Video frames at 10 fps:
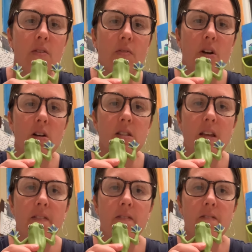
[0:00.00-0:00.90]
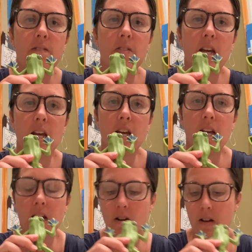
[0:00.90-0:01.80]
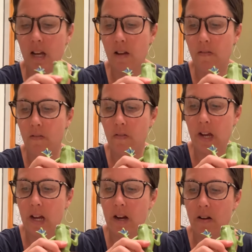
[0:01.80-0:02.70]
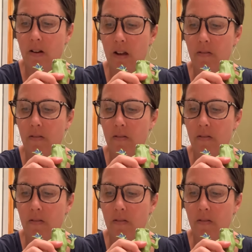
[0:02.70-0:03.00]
frogs have very, very,